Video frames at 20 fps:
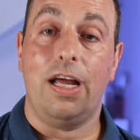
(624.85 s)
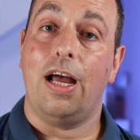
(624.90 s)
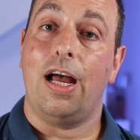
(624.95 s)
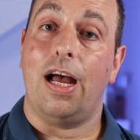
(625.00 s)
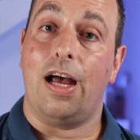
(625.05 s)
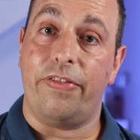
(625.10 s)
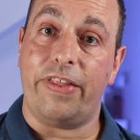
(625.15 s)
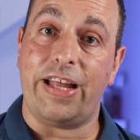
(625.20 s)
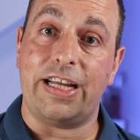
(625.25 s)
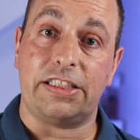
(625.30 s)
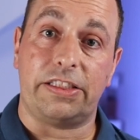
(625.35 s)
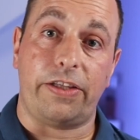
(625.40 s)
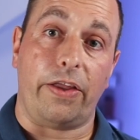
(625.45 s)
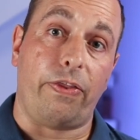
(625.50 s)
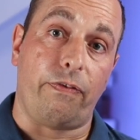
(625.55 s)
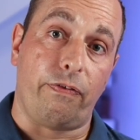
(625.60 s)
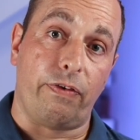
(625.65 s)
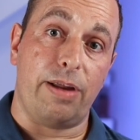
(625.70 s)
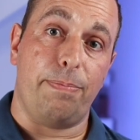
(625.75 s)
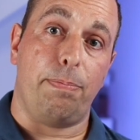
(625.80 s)
And that's the
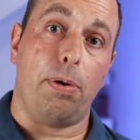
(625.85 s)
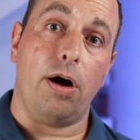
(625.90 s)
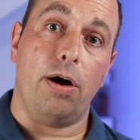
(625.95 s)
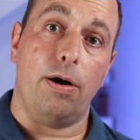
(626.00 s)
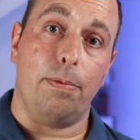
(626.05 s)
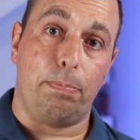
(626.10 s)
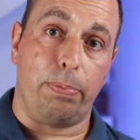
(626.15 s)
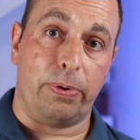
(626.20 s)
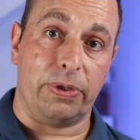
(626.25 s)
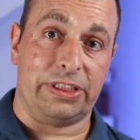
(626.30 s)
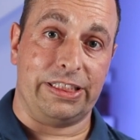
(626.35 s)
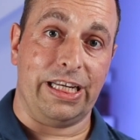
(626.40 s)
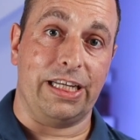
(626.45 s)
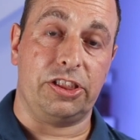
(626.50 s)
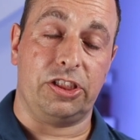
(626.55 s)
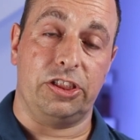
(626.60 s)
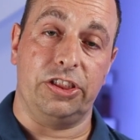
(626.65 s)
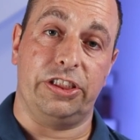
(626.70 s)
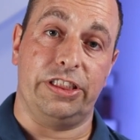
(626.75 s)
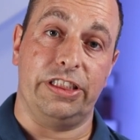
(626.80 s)
three-part
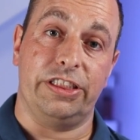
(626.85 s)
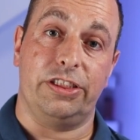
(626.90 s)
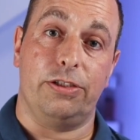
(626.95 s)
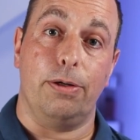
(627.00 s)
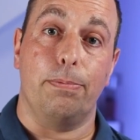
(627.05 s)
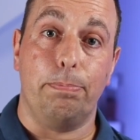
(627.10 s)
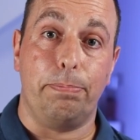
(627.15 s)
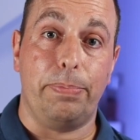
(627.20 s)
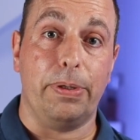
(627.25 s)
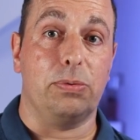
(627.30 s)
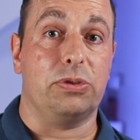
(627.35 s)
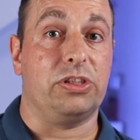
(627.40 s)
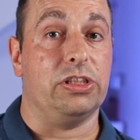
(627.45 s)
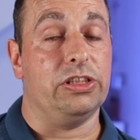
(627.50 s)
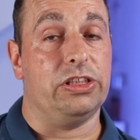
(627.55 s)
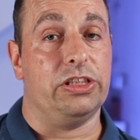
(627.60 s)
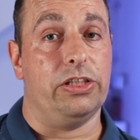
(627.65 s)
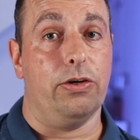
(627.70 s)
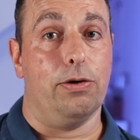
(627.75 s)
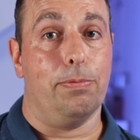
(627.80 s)
protection system built
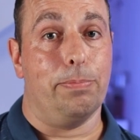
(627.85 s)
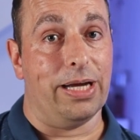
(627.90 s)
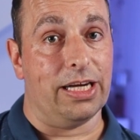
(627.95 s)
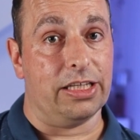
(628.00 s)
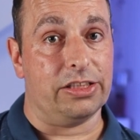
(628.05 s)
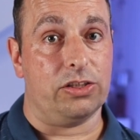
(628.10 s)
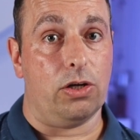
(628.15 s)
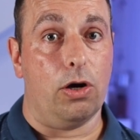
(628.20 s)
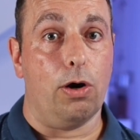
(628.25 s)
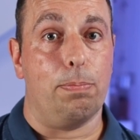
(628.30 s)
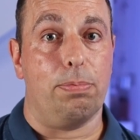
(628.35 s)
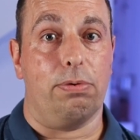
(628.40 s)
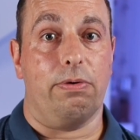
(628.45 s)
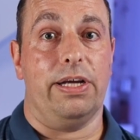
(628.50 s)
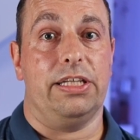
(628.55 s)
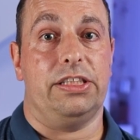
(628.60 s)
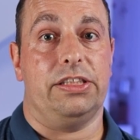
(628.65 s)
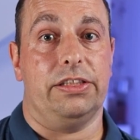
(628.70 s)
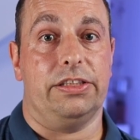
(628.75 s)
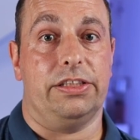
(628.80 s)
into your Mac's
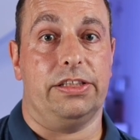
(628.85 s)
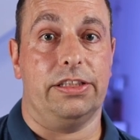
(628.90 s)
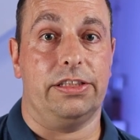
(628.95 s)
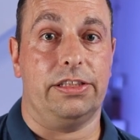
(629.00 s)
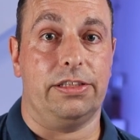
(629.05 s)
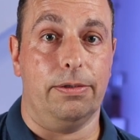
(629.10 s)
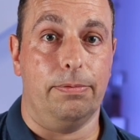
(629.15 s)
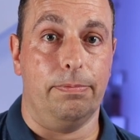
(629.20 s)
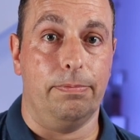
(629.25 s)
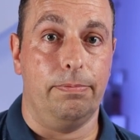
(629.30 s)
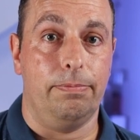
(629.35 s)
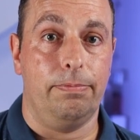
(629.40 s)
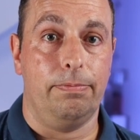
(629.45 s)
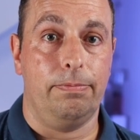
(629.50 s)
operating system.